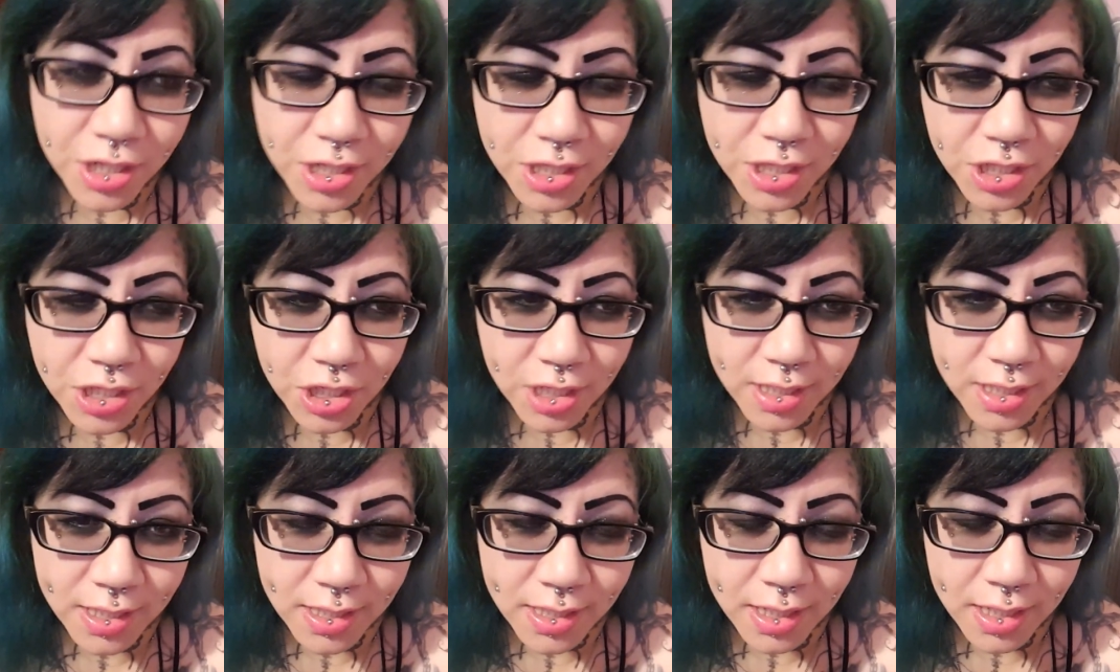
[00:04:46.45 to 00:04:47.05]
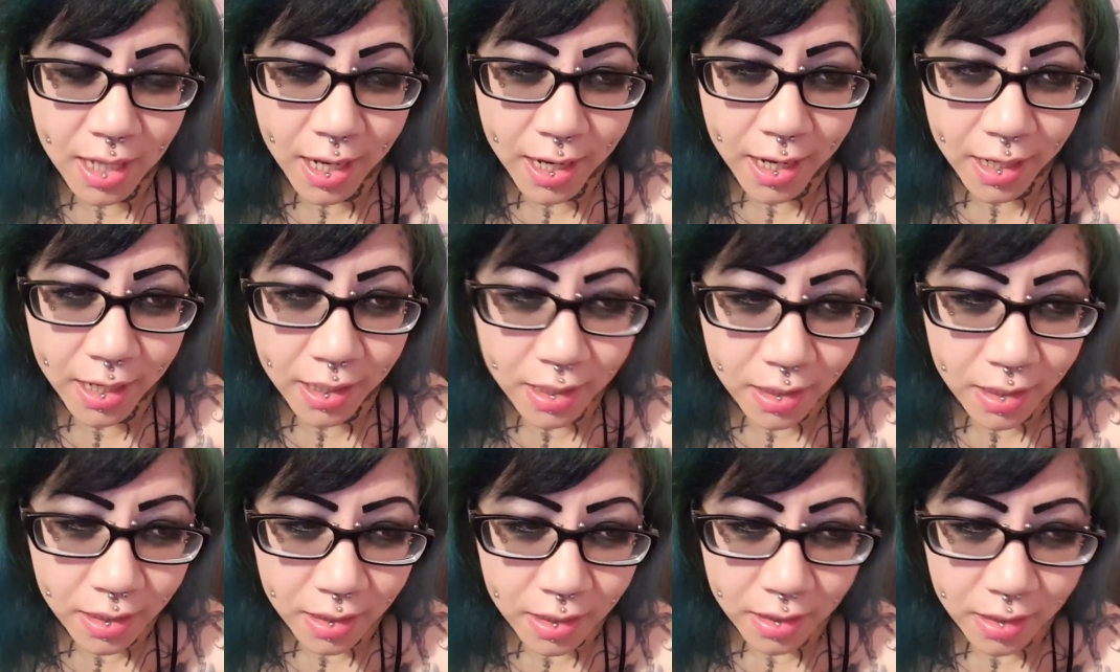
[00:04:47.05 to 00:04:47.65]
It's just
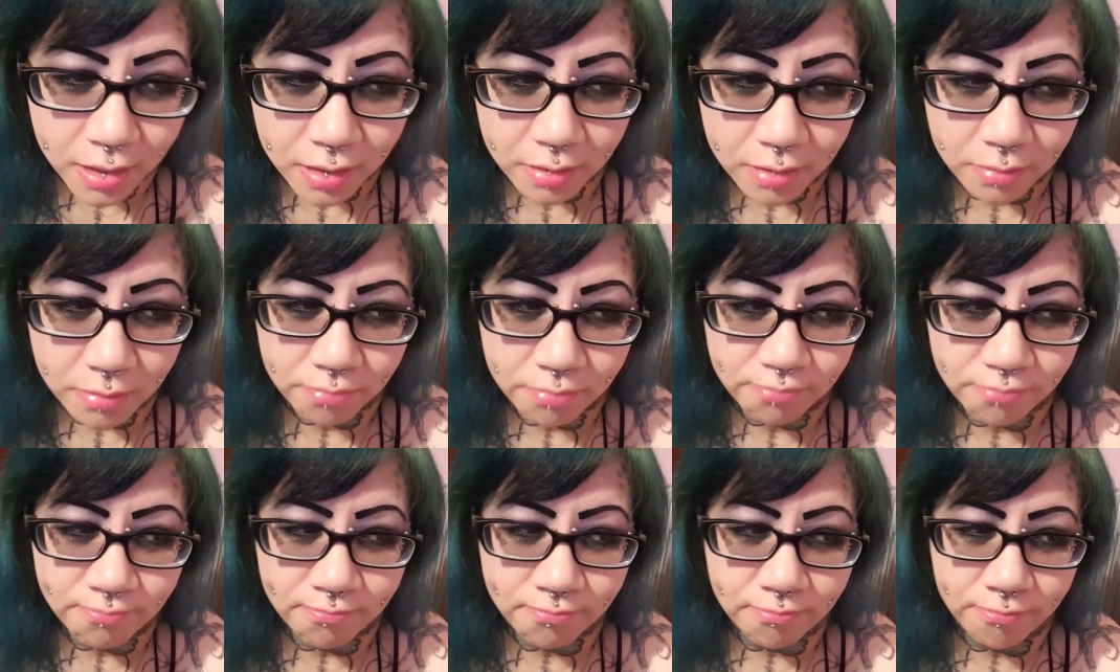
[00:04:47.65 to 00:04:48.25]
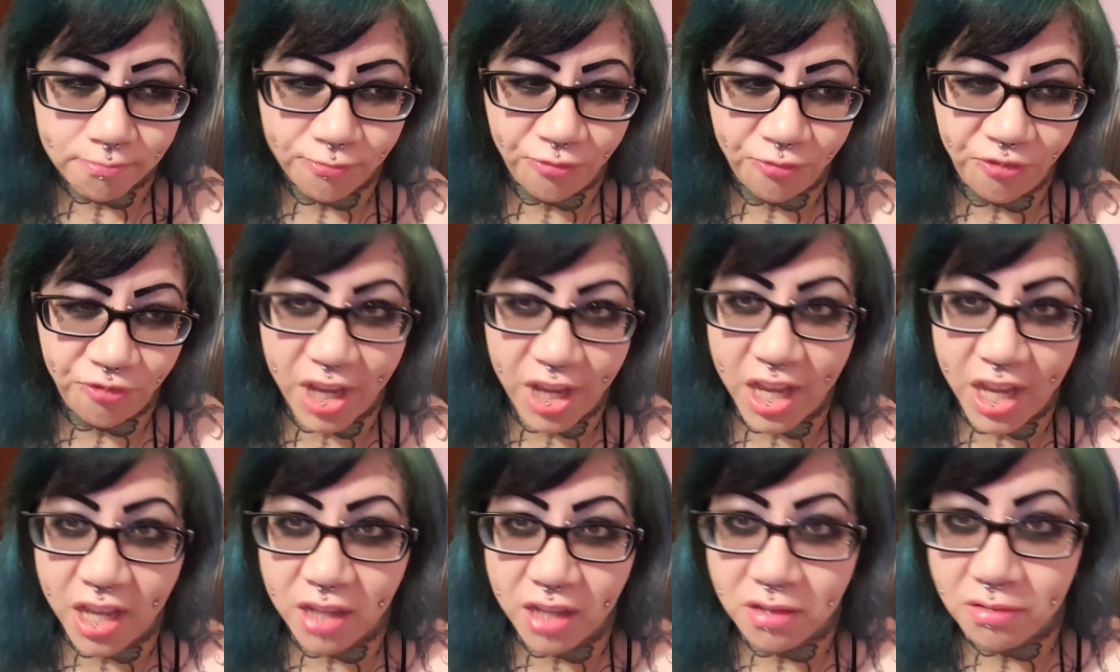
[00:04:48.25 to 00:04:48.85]
like
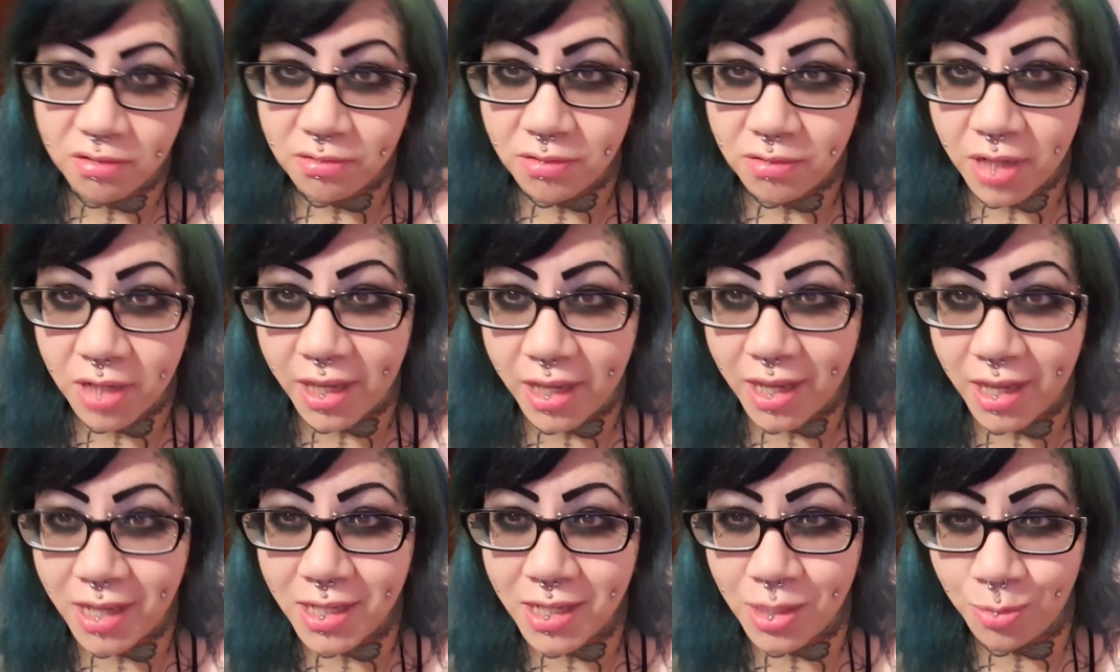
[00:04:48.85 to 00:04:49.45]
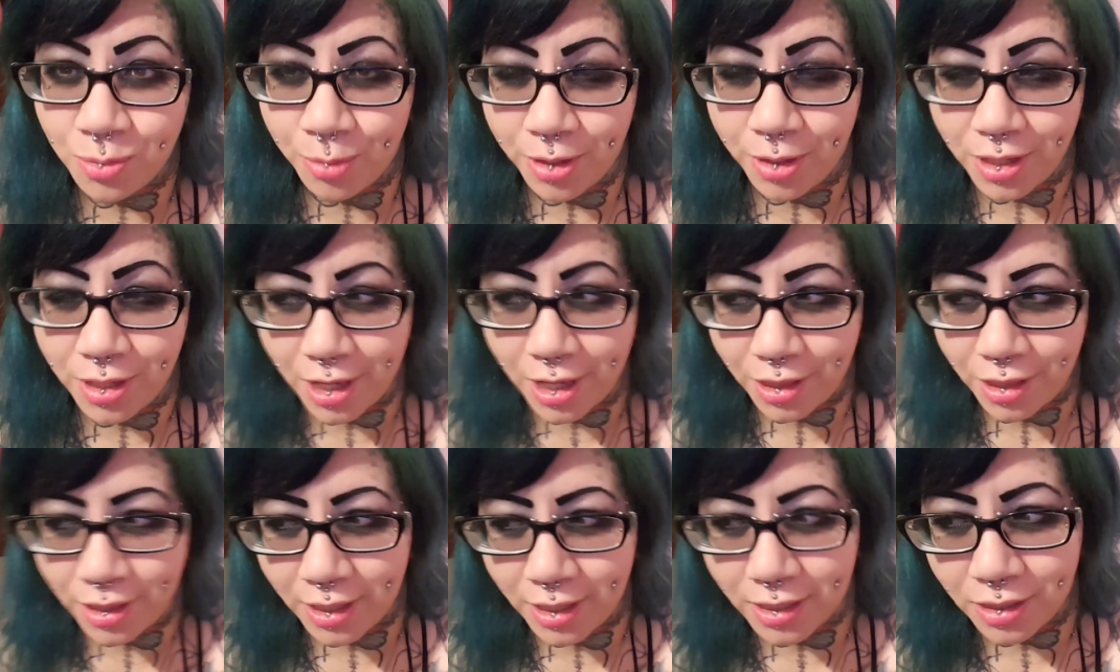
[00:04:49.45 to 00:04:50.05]
that, I guess, with
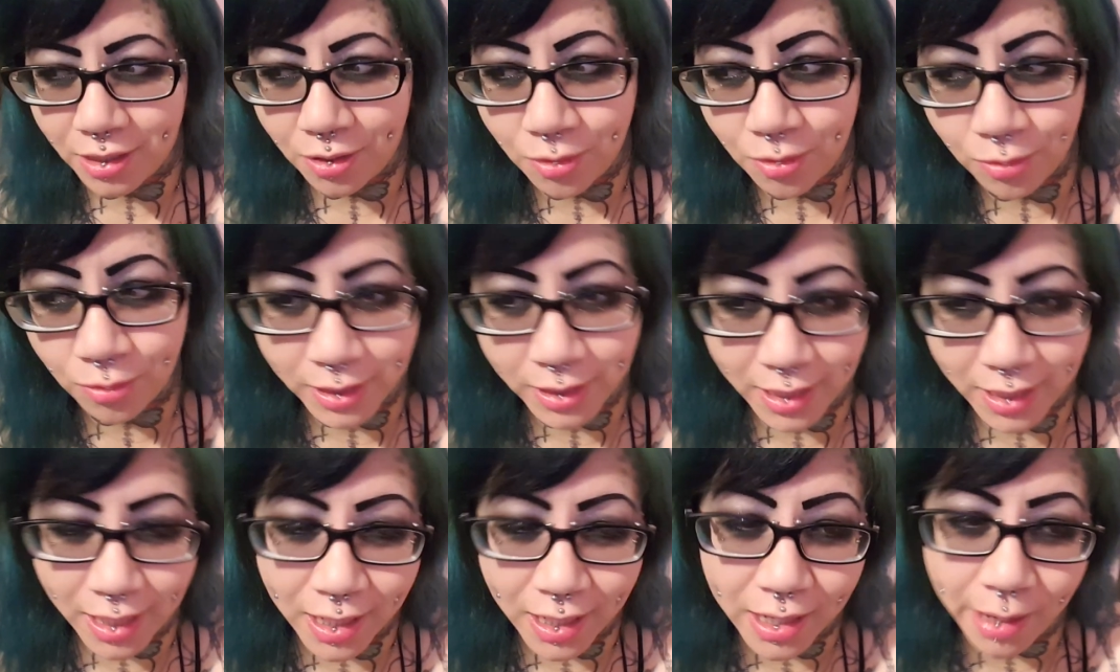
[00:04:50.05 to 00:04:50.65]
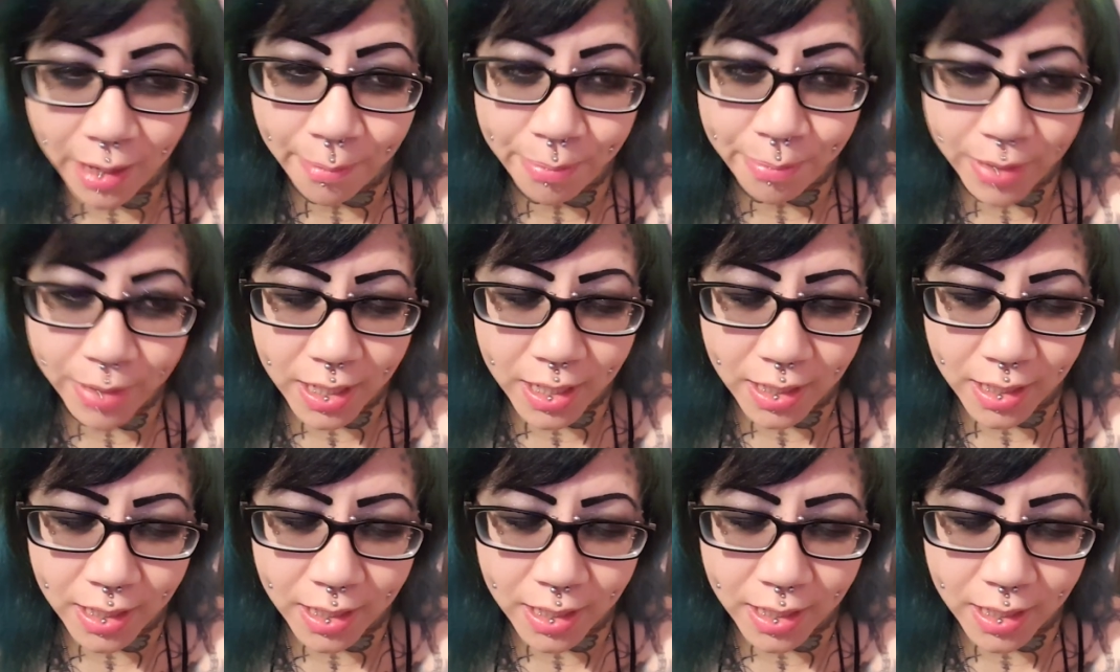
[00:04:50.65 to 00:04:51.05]
nothing to hold it up.